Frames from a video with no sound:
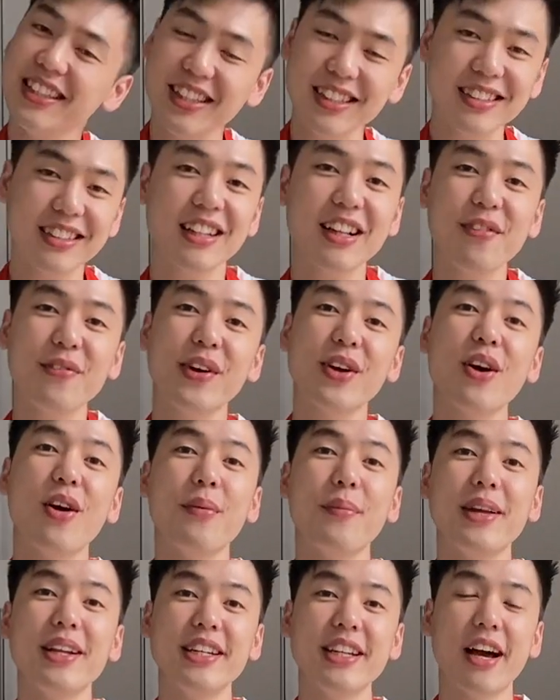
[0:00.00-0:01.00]
just leave a
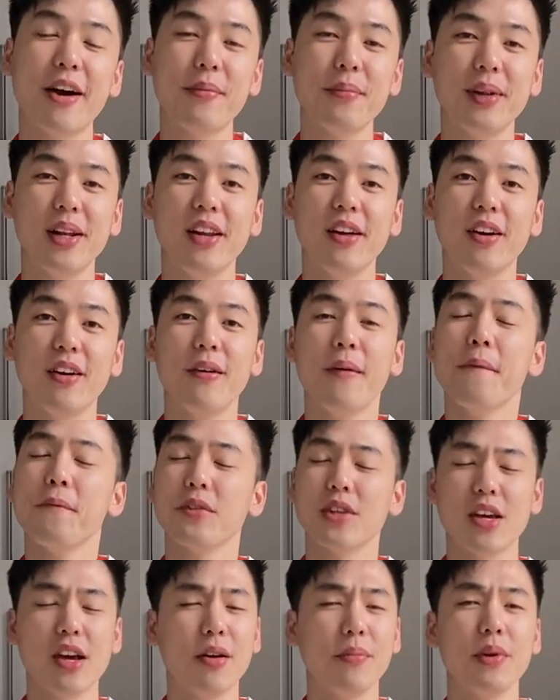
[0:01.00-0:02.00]
comment down below.
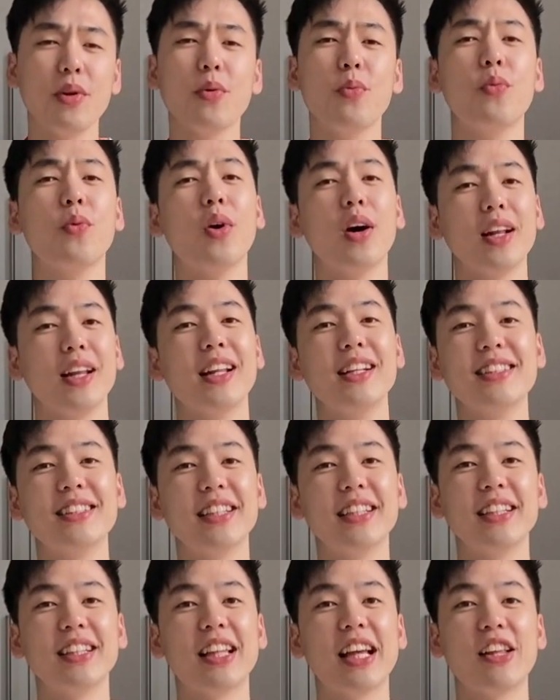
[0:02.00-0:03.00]
Tell me what is
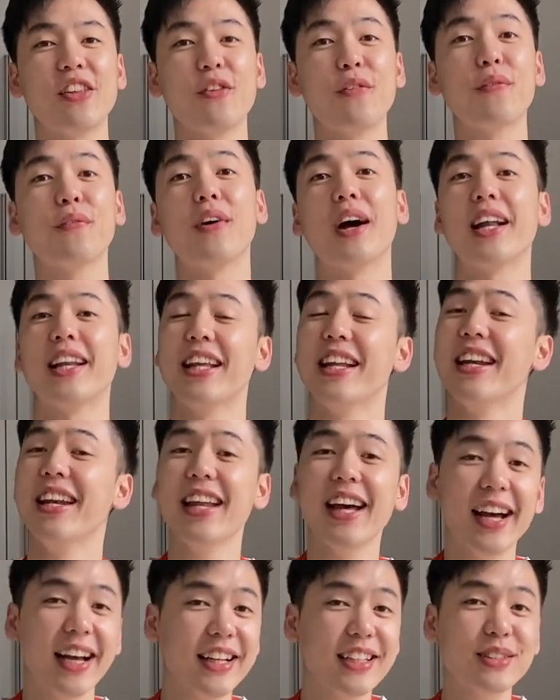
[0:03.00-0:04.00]
it that you find it
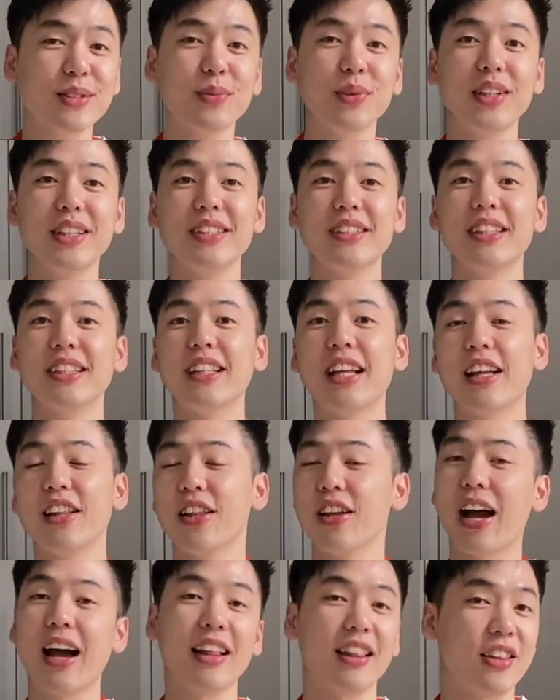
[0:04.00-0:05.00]
nice, what is it that
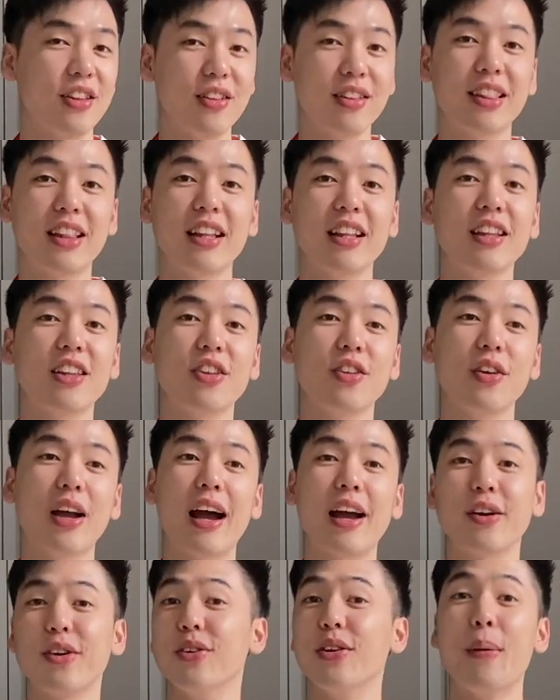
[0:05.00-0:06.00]
you think I
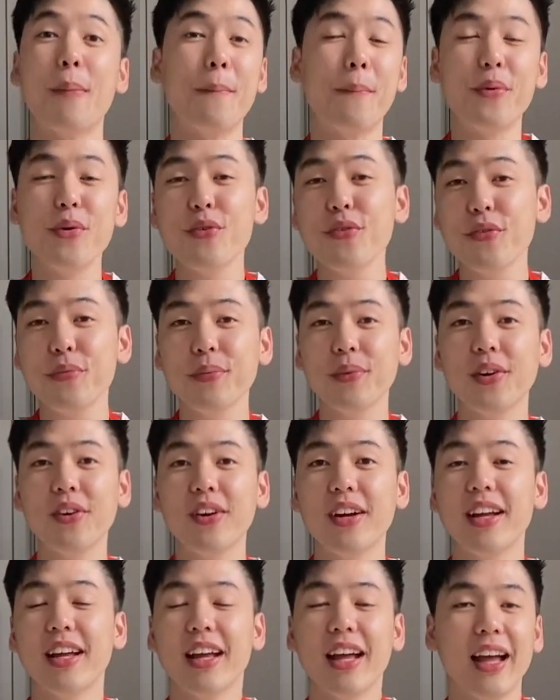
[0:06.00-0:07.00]
could improve more,
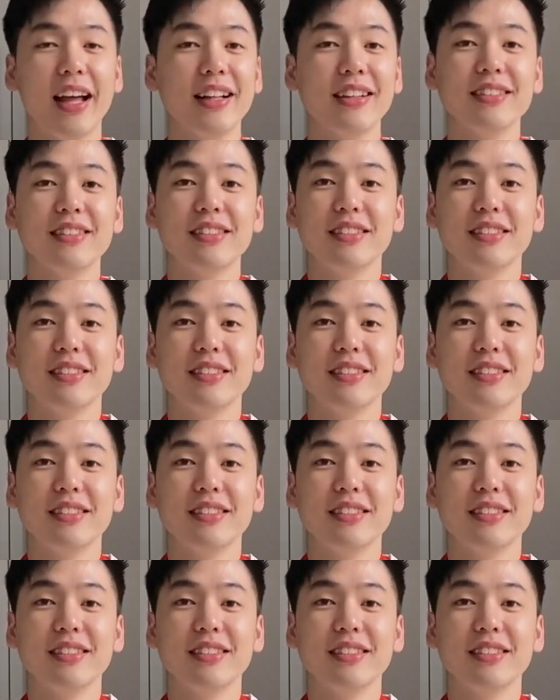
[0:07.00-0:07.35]
and